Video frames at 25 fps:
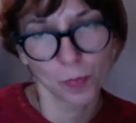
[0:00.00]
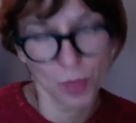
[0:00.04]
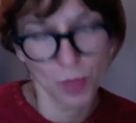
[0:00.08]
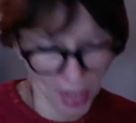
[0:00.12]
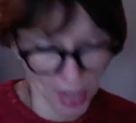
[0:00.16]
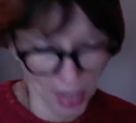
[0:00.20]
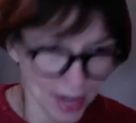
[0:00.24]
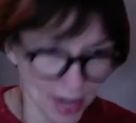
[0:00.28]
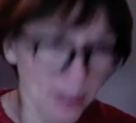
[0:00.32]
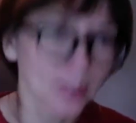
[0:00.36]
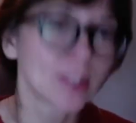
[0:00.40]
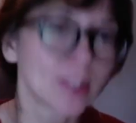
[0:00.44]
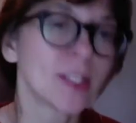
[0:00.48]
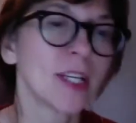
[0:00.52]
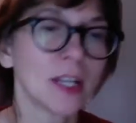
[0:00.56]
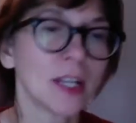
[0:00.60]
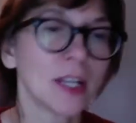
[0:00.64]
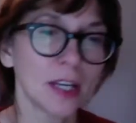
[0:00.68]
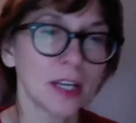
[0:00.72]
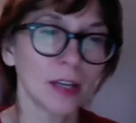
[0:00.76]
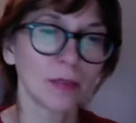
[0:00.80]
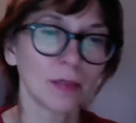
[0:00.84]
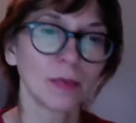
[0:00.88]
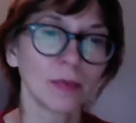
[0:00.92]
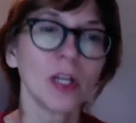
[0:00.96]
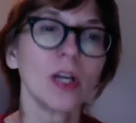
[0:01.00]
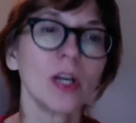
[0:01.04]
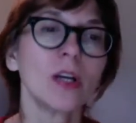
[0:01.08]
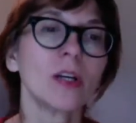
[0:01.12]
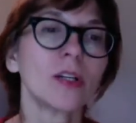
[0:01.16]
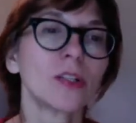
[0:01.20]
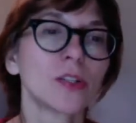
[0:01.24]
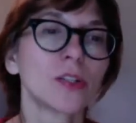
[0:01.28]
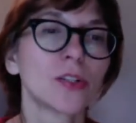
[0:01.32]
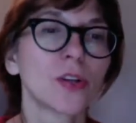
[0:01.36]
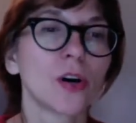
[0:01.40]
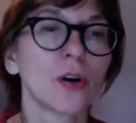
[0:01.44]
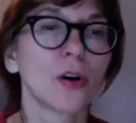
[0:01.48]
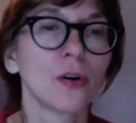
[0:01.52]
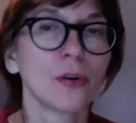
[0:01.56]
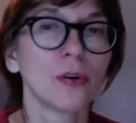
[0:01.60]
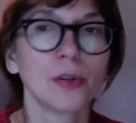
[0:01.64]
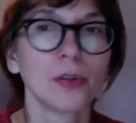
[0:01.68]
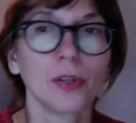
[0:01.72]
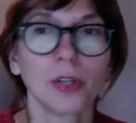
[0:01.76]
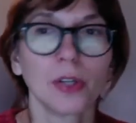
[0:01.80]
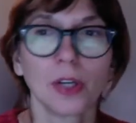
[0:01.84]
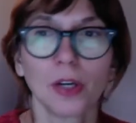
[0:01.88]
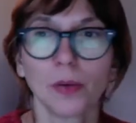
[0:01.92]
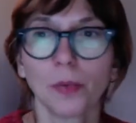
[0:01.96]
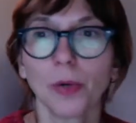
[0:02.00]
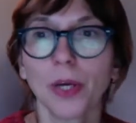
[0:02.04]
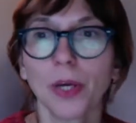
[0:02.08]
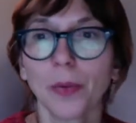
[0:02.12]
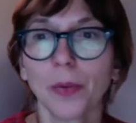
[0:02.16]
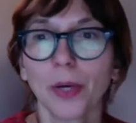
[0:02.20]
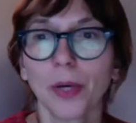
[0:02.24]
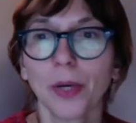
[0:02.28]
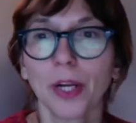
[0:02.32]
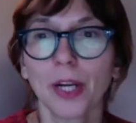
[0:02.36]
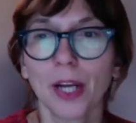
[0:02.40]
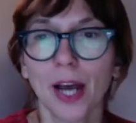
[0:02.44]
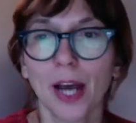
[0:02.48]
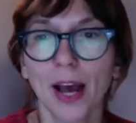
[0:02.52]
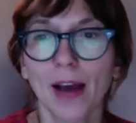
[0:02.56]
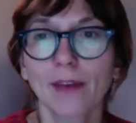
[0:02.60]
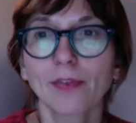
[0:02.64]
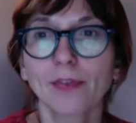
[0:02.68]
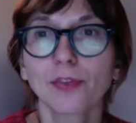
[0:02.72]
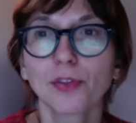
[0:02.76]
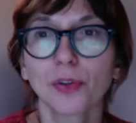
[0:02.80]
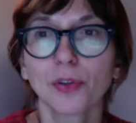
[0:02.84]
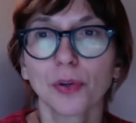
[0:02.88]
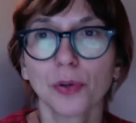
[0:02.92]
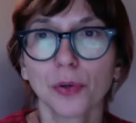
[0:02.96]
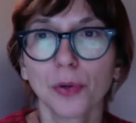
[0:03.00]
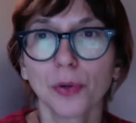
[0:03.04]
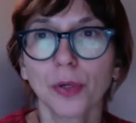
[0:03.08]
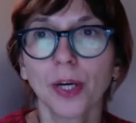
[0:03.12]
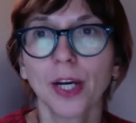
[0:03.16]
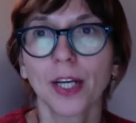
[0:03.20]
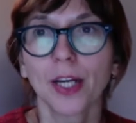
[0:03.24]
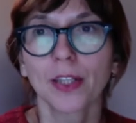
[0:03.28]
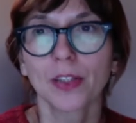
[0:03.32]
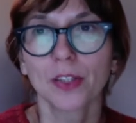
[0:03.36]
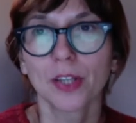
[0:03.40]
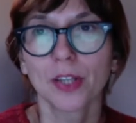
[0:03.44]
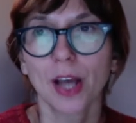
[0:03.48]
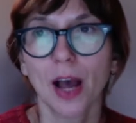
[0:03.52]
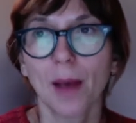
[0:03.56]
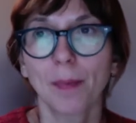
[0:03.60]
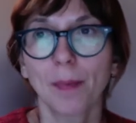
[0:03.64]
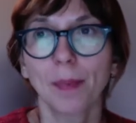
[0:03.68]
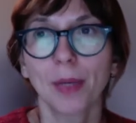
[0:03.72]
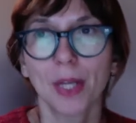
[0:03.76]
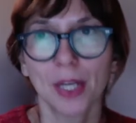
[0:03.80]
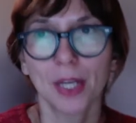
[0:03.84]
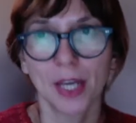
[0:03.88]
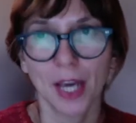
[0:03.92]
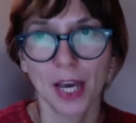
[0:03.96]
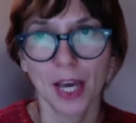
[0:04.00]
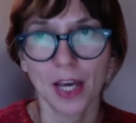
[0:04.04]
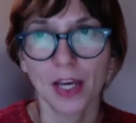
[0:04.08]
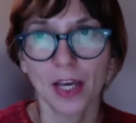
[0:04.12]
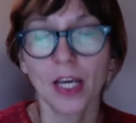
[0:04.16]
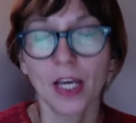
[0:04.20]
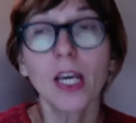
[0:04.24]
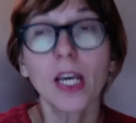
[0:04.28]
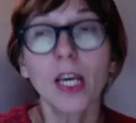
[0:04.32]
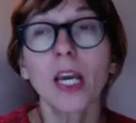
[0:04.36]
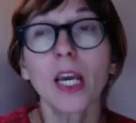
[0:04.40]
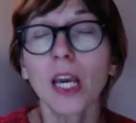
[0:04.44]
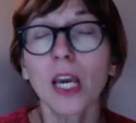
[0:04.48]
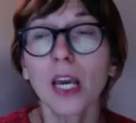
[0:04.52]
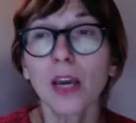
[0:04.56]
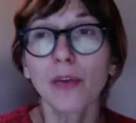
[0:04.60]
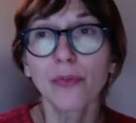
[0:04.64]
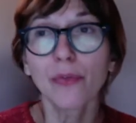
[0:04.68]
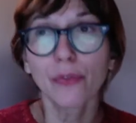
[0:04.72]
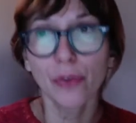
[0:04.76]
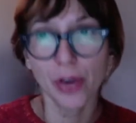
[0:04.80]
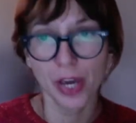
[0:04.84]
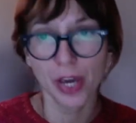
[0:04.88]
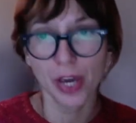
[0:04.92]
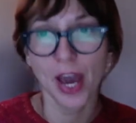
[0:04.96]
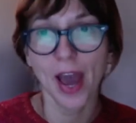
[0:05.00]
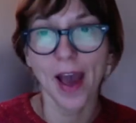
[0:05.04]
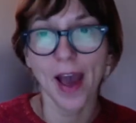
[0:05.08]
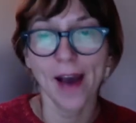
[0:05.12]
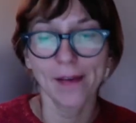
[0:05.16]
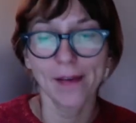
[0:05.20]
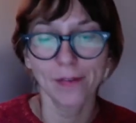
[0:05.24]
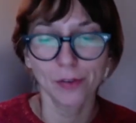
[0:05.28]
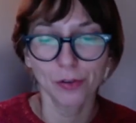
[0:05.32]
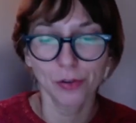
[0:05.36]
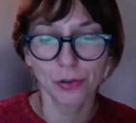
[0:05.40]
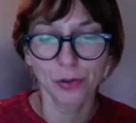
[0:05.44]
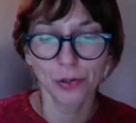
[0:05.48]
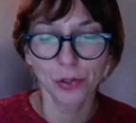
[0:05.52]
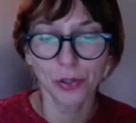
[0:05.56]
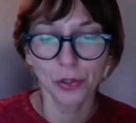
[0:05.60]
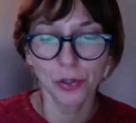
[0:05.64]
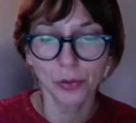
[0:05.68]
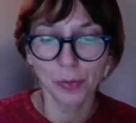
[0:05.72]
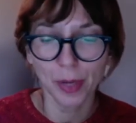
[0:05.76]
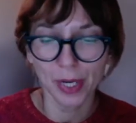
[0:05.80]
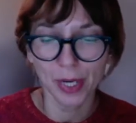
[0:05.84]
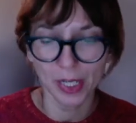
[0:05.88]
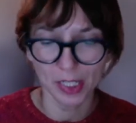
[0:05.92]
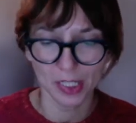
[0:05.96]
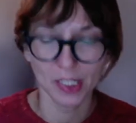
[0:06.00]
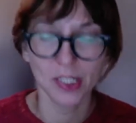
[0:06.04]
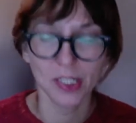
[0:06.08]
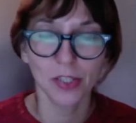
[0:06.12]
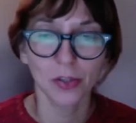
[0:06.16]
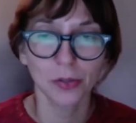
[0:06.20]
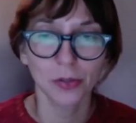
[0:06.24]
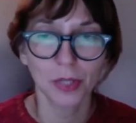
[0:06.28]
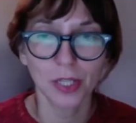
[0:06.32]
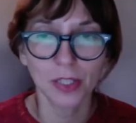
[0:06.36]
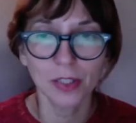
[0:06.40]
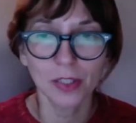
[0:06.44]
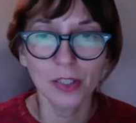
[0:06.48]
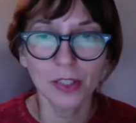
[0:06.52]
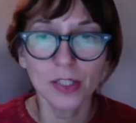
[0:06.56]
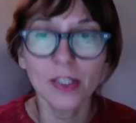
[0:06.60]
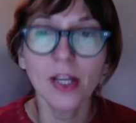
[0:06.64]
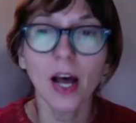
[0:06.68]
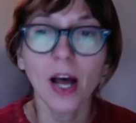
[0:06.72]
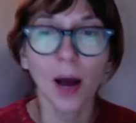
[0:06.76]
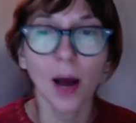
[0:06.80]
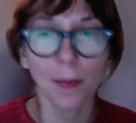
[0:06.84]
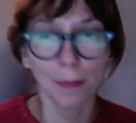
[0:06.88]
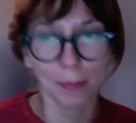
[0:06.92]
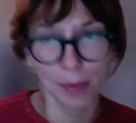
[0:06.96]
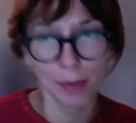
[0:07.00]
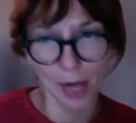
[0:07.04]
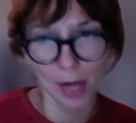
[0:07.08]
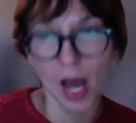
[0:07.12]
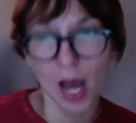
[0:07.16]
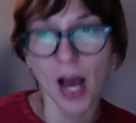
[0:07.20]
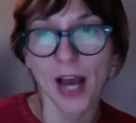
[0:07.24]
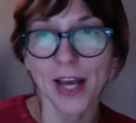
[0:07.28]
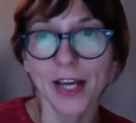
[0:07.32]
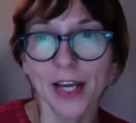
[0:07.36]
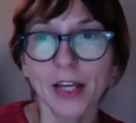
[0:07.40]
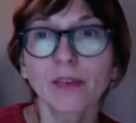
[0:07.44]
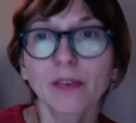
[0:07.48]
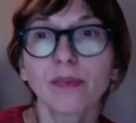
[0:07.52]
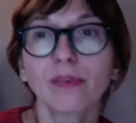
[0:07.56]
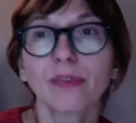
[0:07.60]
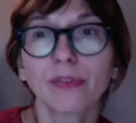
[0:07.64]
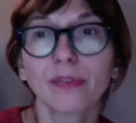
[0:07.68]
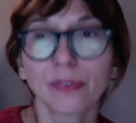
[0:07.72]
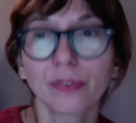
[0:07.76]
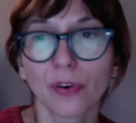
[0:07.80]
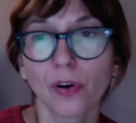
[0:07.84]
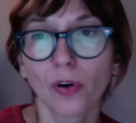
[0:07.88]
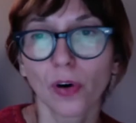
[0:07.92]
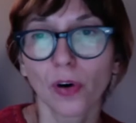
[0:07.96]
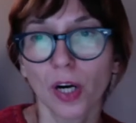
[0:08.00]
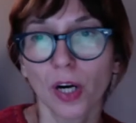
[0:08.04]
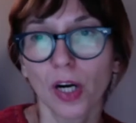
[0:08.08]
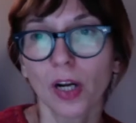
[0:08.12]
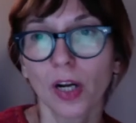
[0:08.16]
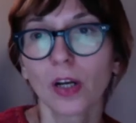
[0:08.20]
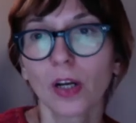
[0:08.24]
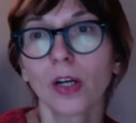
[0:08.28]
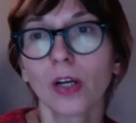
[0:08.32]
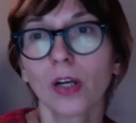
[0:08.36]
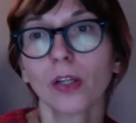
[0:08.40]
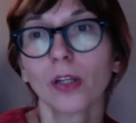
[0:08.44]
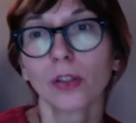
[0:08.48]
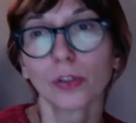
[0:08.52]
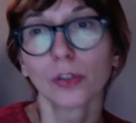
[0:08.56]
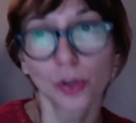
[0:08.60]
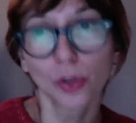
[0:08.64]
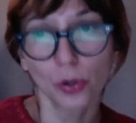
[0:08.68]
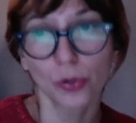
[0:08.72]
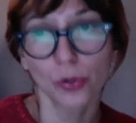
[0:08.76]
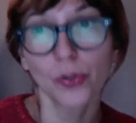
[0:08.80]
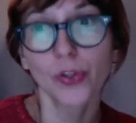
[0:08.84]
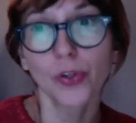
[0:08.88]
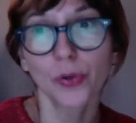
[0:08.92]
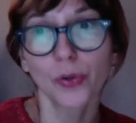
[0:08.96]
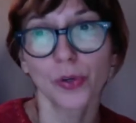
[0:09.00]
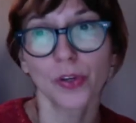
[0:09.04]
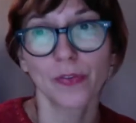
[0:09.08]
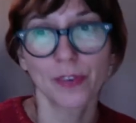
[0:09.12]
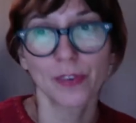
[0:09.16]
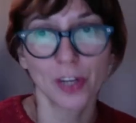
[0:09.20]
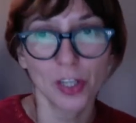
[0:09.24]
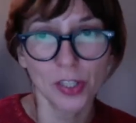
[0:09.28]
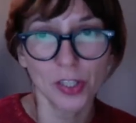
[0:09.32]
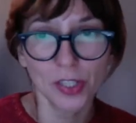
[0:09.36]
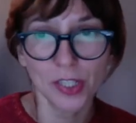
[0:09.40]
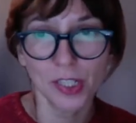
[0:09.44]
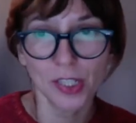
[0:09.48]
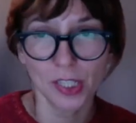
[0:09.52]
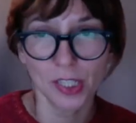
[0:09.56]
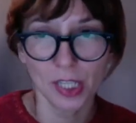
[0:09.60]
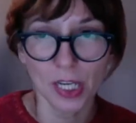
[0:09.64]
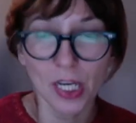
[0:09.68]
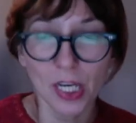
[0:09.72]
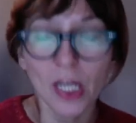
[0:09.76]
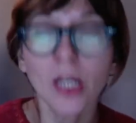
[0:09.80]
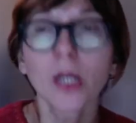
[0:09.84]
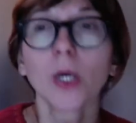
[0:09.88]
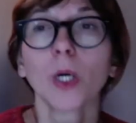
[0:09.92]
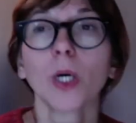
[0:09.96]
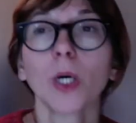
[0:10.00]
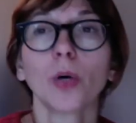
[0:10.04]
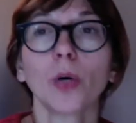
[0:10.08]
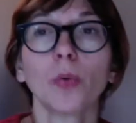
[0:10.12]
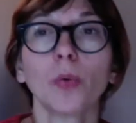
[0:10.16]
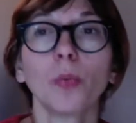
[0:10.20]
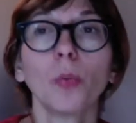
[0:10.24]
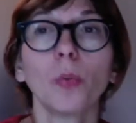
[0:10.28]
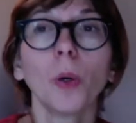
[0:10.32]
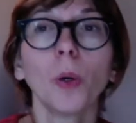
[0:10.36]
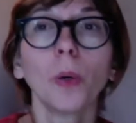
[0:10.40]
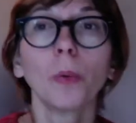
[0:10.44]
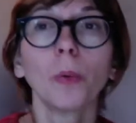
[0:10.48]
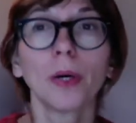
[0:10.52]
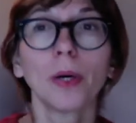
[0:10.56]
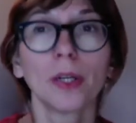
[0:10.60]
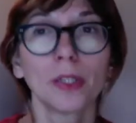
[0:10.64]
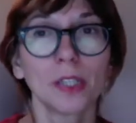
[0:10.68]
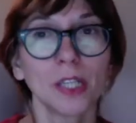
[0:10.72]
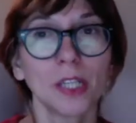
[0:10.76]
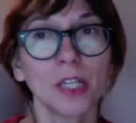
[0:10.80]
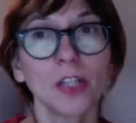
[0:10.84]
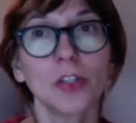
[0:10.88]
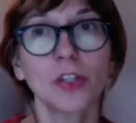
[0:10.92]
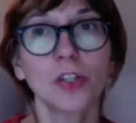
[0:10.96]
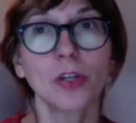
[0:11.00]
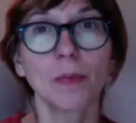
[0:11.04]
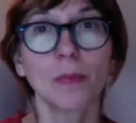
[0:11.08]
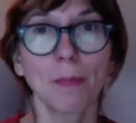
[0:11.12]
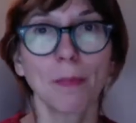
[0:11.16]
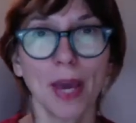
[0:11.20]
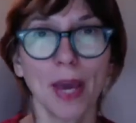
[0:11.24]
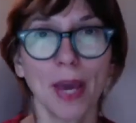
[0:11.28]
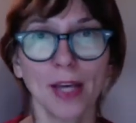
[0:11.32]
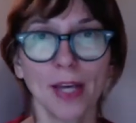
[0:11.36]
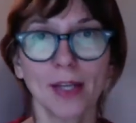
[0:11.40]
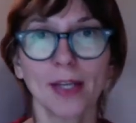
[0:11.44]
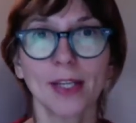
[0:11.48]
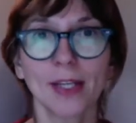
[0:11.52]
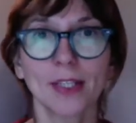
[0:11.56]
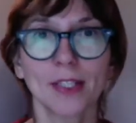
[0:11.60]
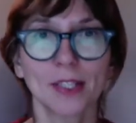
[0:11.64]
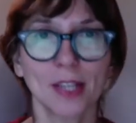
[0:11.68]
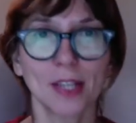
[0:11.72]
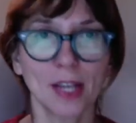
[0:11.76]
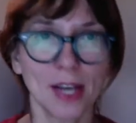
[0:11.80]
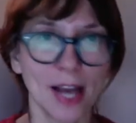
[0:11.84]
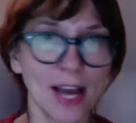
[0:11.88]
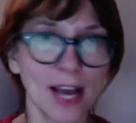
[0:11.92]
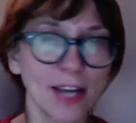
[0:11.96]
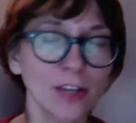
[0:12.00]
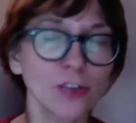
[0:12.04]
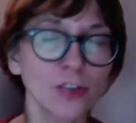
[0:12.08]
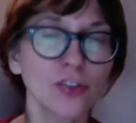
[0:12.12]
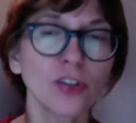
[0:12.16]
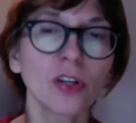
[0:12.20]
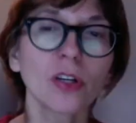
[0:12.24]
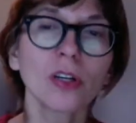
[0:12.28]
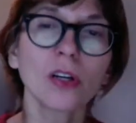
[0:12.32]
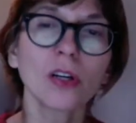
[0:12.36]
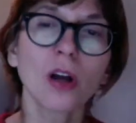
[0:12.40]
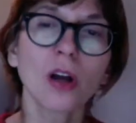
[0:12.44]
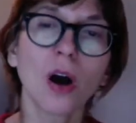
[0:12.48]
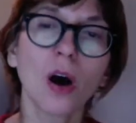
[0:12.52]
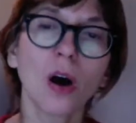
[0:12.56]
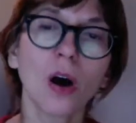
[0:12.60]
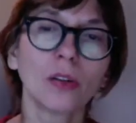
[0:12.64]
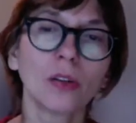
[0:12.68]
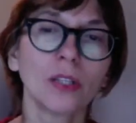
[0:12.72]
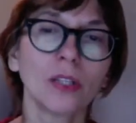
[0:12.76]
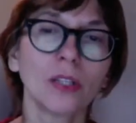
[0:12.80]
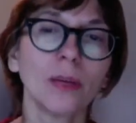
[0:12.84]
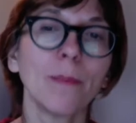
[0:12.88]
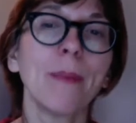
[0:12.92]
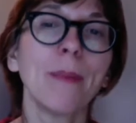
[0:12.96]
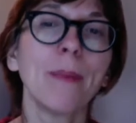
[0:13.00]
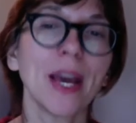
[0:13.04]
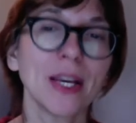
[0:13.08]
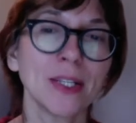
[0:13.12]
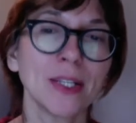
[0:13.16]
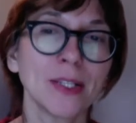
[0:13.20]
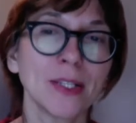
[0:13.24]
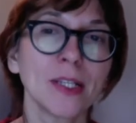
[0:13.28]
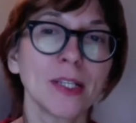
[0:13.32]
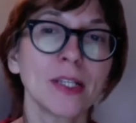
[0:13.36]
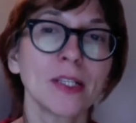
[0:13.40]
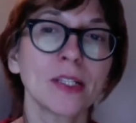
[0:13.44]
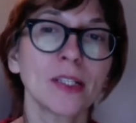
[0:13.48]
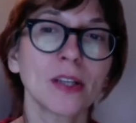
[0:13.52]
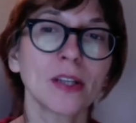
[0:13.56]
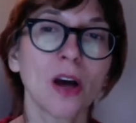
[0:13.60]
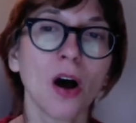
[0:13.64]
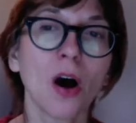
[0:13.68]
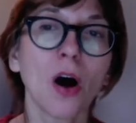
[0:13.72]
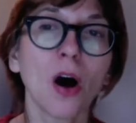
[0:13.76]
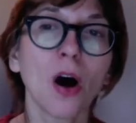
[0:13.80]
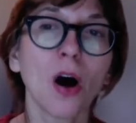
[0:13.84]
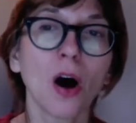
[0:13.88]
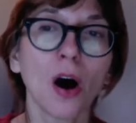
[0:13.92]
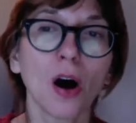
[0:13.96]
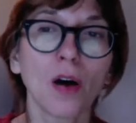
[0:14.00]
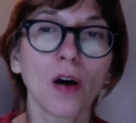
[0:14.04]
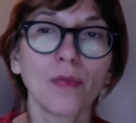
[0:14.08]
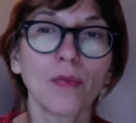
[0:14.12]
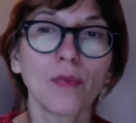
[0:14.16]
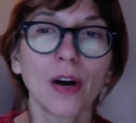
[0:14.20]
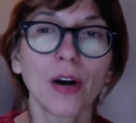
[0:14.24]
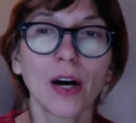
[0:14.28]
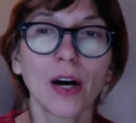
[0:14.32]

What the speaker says: Helsinki. So we will have to look at if we have too many students applying for those universities, we will need to make a selection on the basis of